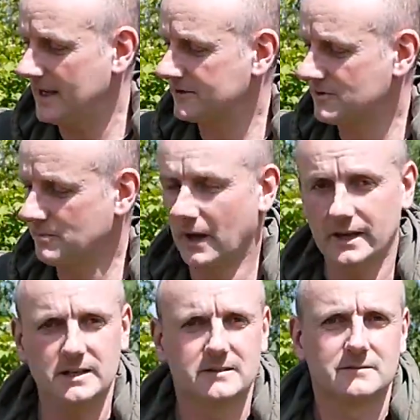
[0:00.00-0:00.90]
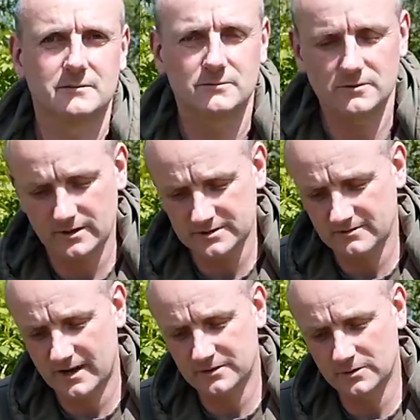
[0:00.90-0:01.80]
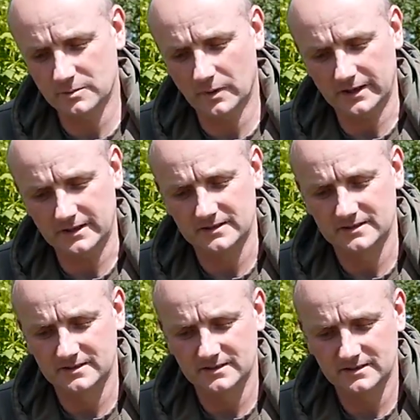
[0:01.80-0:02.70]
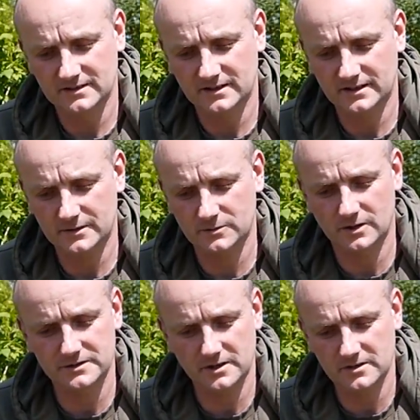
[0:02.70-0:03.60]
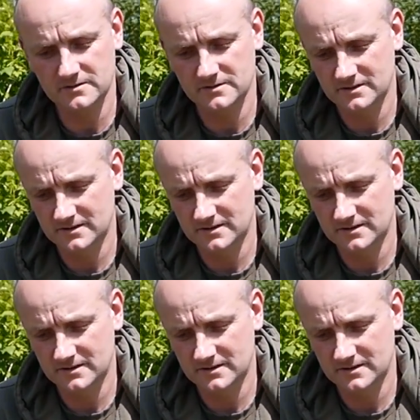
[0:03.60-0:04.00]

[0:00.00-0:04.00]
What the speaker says: extra bait right around the hook bait, and then all I do